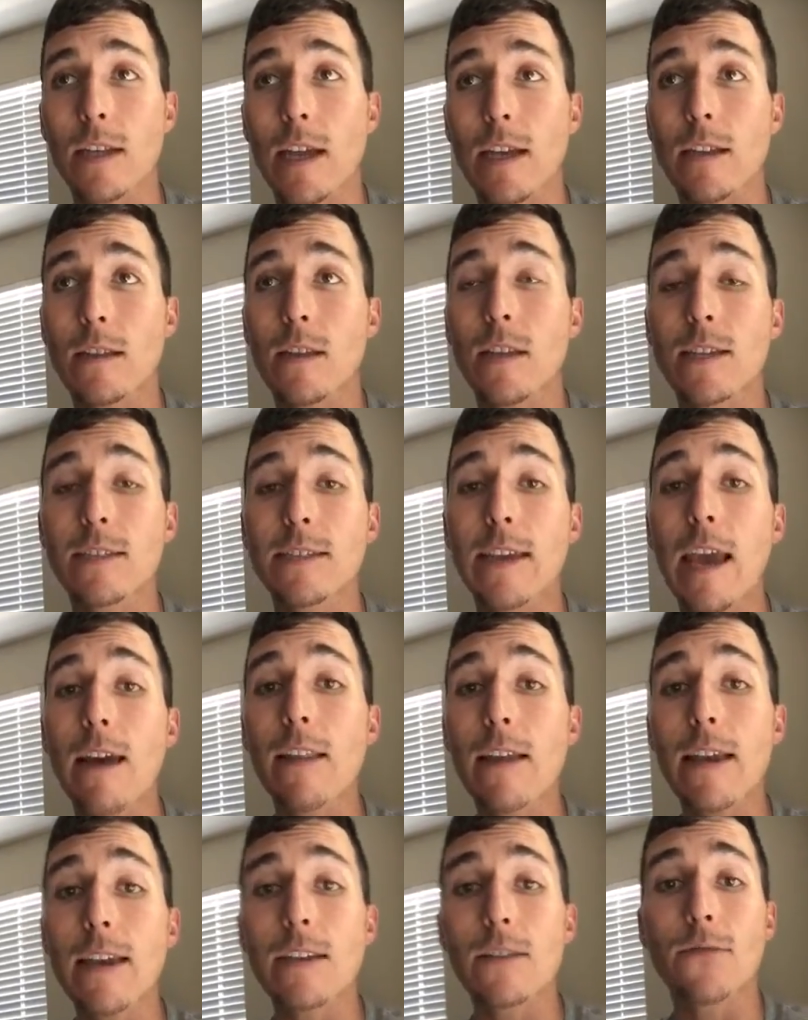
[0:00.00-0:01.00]
Like, the
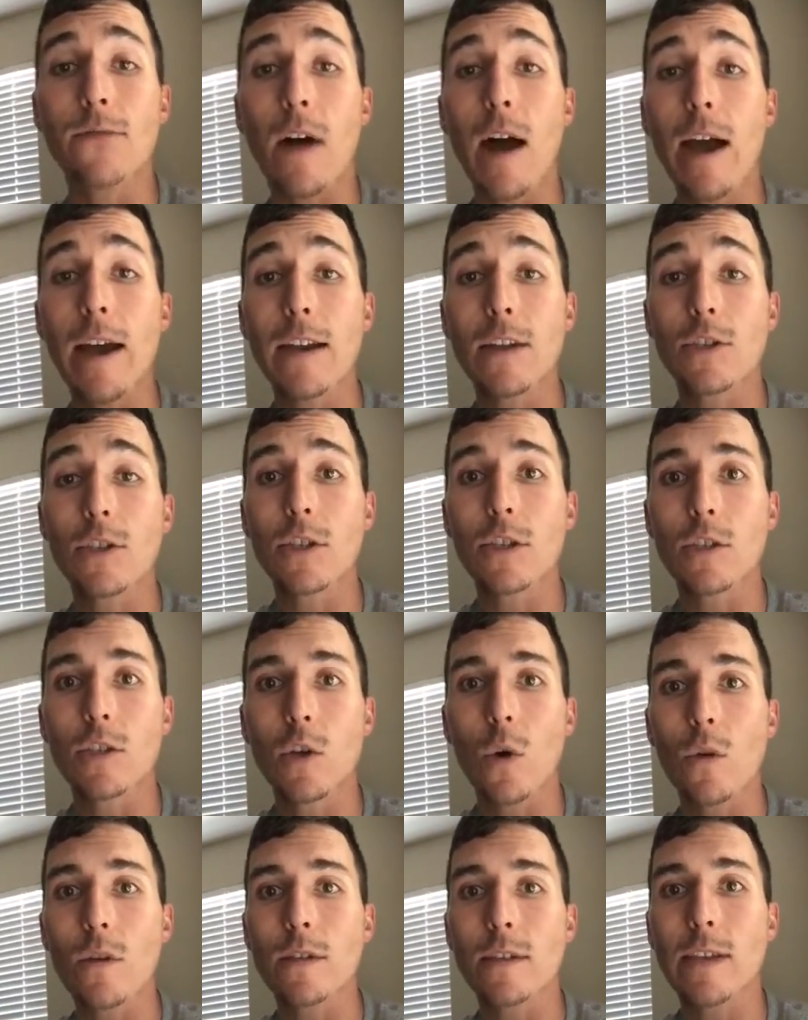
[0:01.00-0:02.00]
scaling is fine. It's just
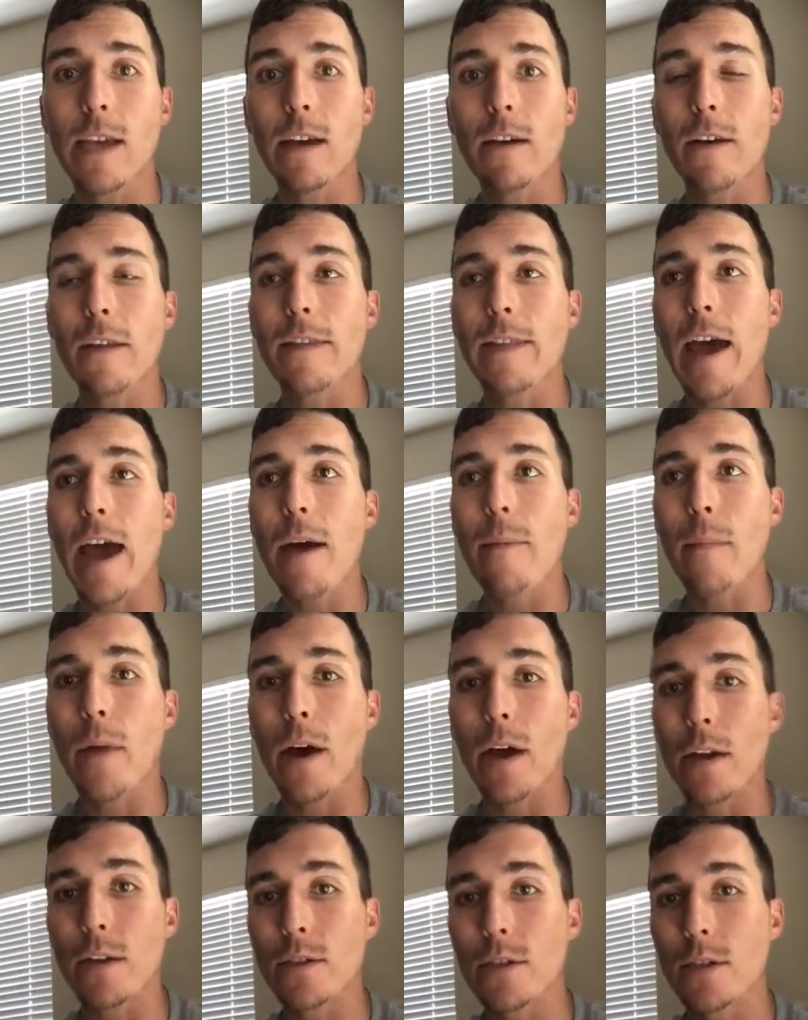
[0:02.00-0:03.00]
don't scale it that
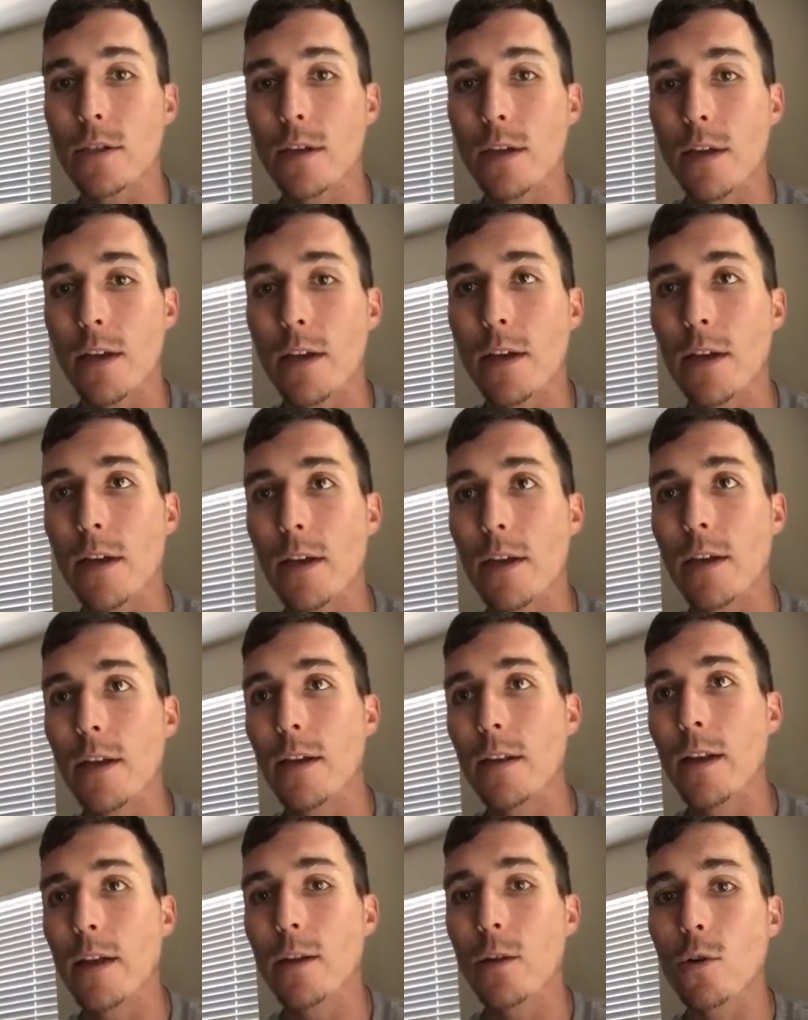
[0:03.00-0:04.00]
much.
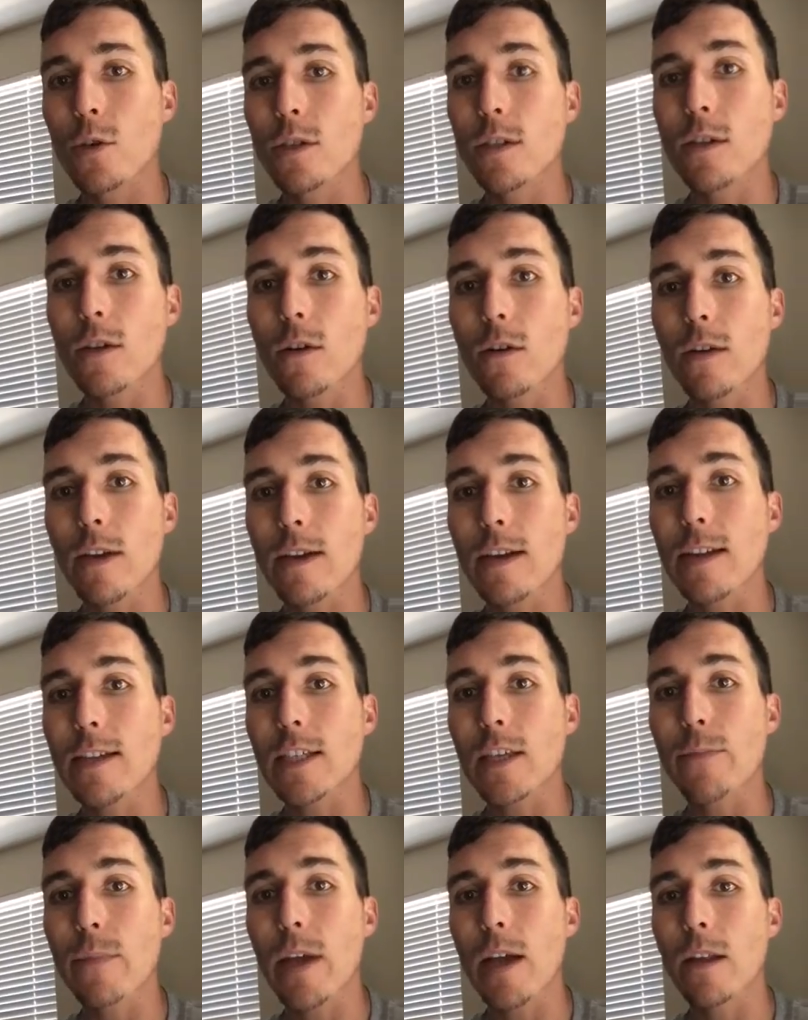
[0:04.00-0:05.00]
Like, it
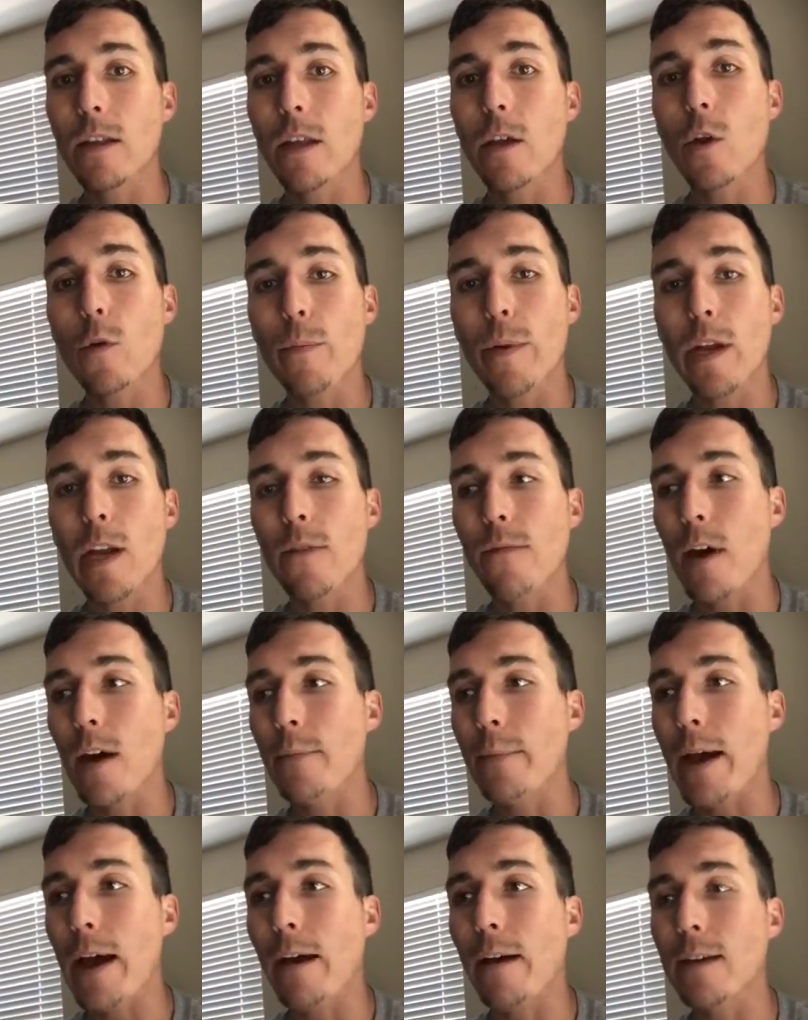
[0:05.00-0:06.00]
needs to be a little bit of
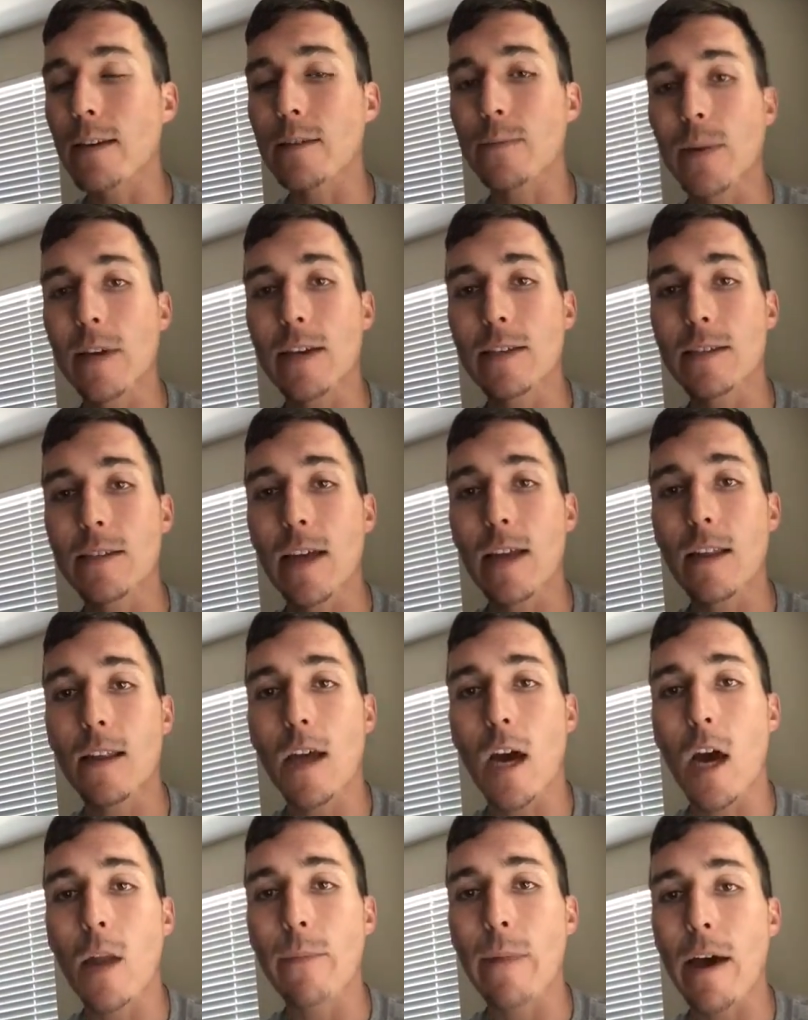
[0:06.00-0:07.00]
unbalance, because then
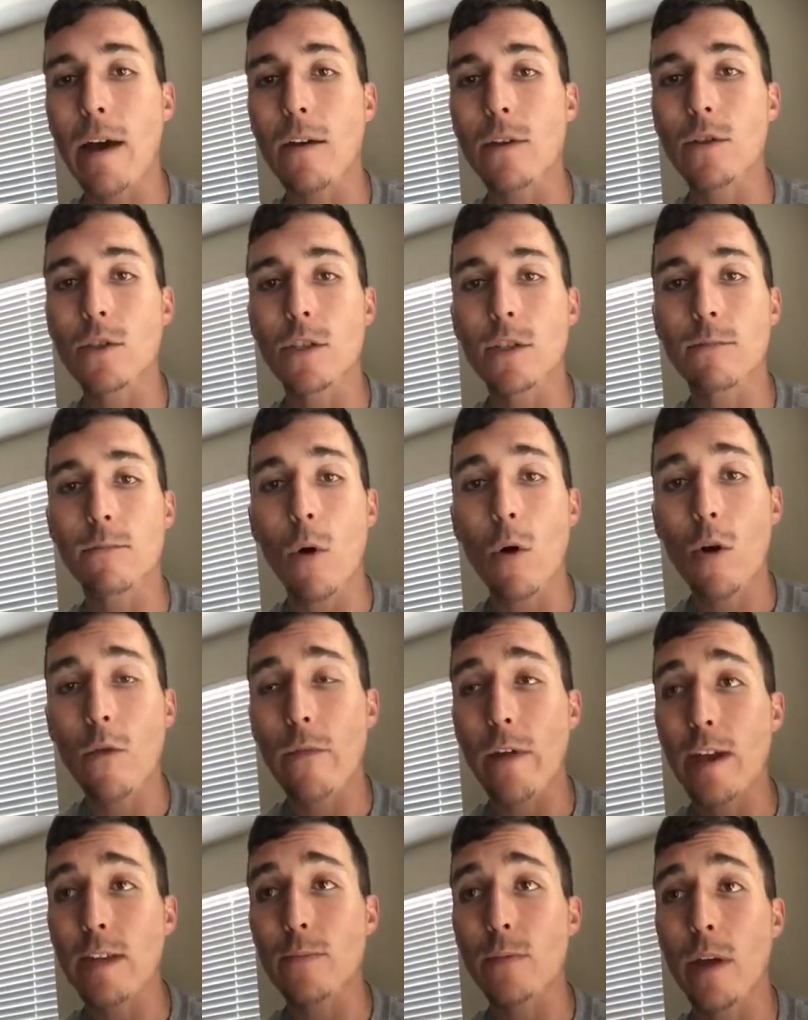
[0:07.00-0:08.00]
the unbalance just
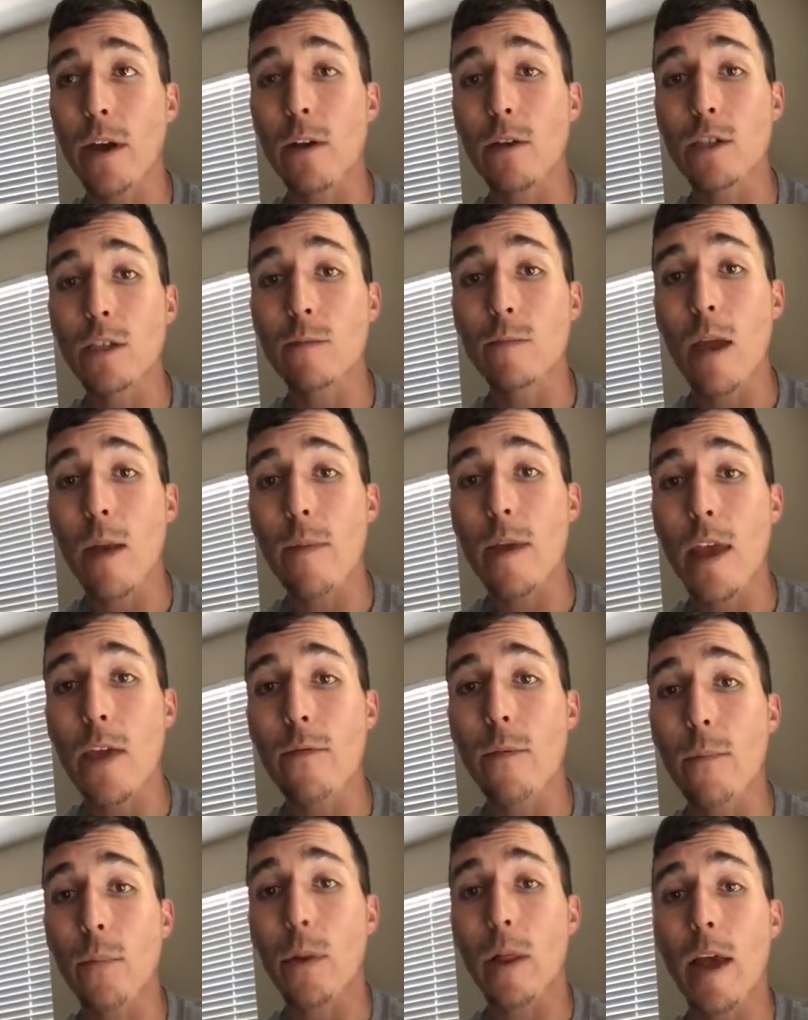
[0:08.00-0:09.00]
motivates players to maybe
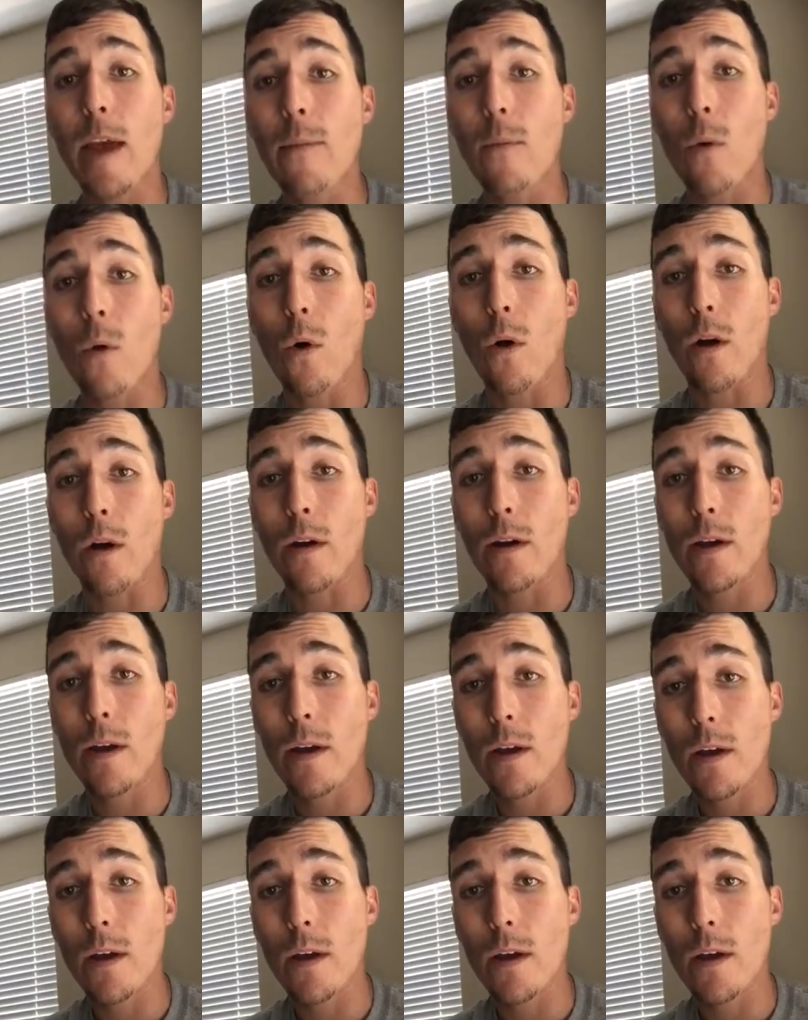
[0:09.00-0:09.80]
even play more.